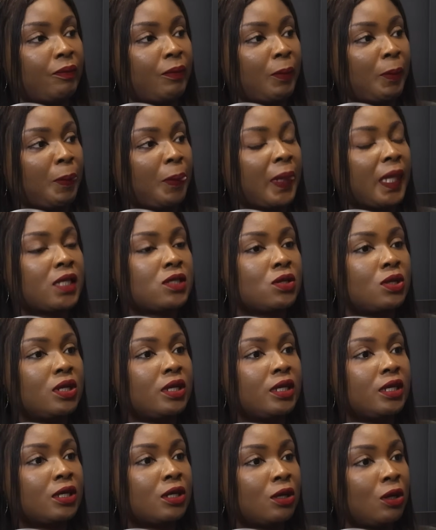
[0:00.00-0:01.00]
So the
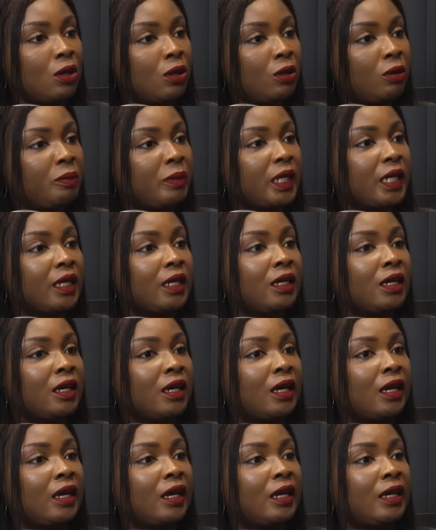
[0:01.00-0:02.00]
economy
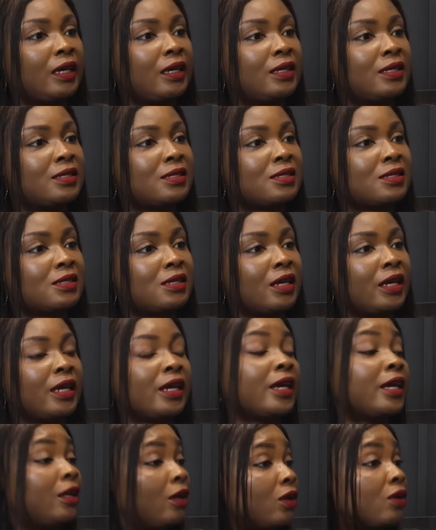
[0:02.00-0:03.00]
is, a
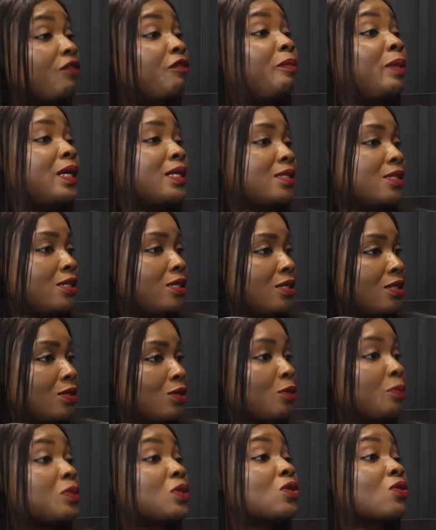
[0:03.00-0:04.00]
lot of persons
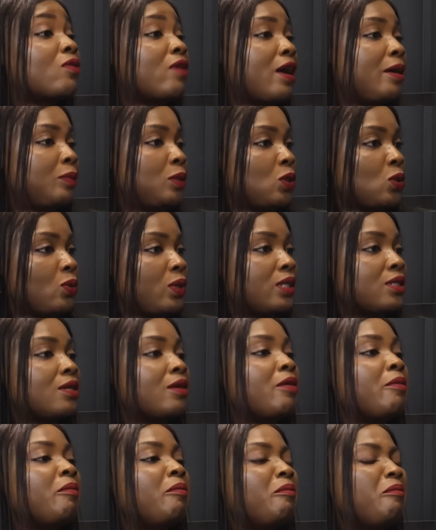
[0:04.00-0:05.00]
subscribe to it
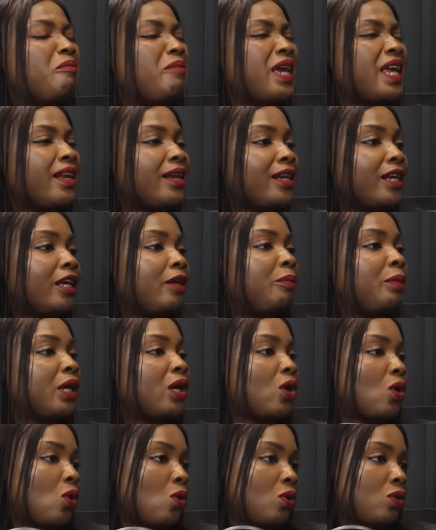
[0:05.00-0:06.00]
mainly
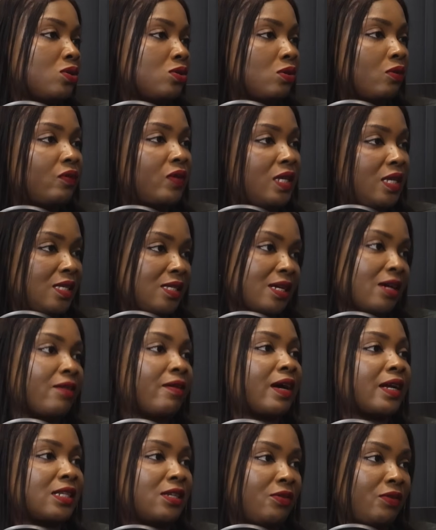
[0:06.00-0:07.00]
because of these
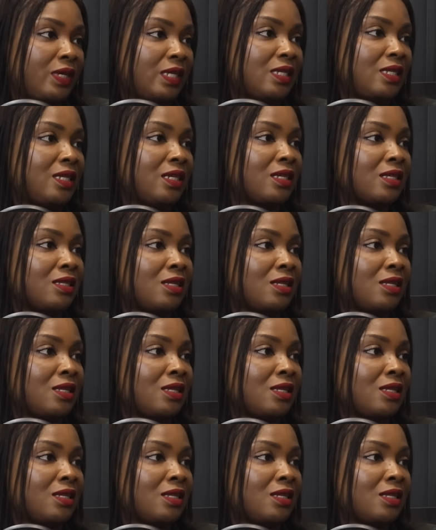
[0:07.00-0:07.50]
characteristics.